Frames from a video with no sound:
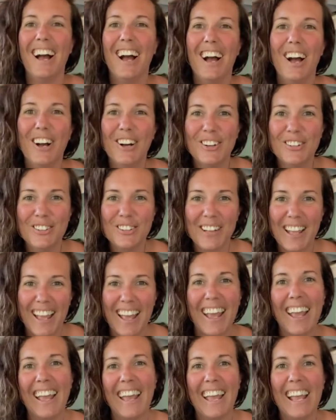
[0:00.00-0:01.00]

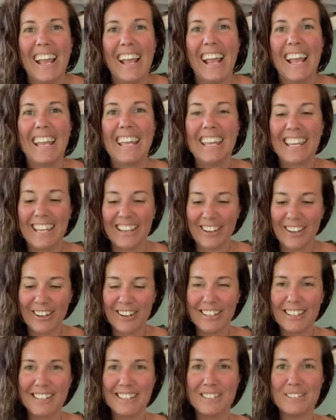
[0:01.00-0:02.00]
Okay, here
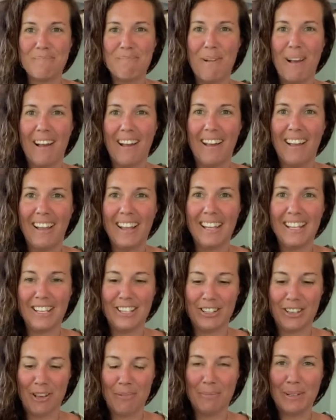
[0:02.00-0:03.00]
is my
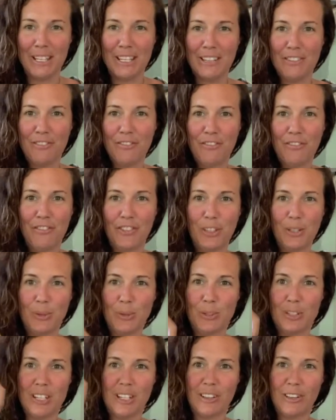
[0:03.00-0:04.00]
yummy
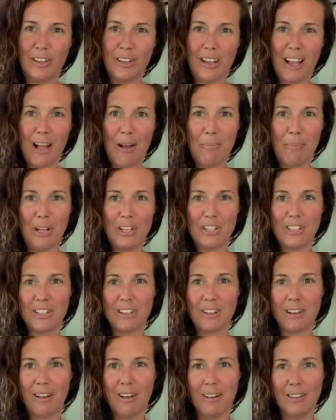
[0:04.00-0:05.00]
infusion. Look how much
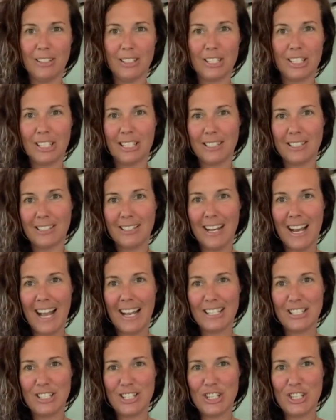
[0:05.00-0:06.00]
the color
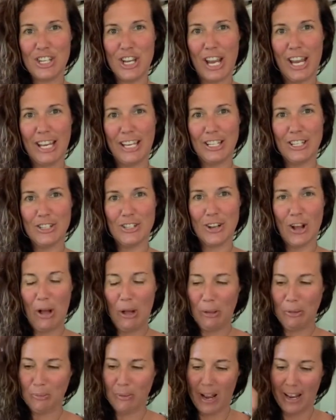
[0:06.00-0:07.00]
has changed
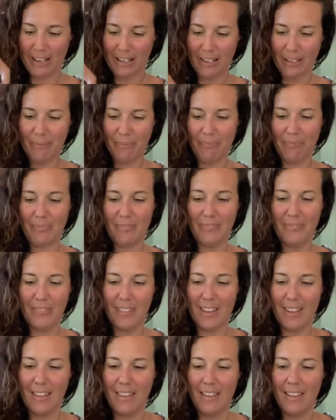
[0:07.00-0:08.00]
already.
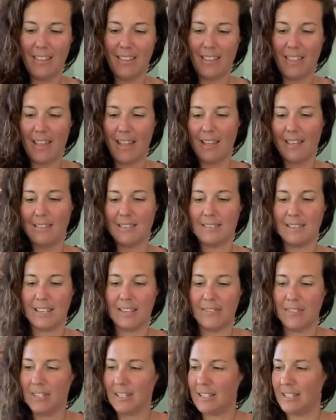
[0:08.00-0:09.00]
Let's
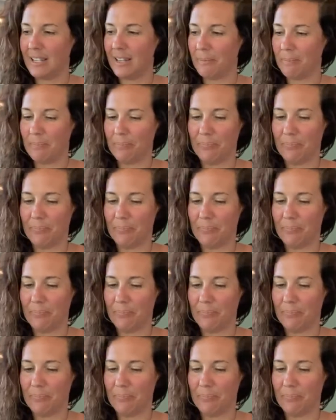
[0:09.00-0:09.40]
give it a sip.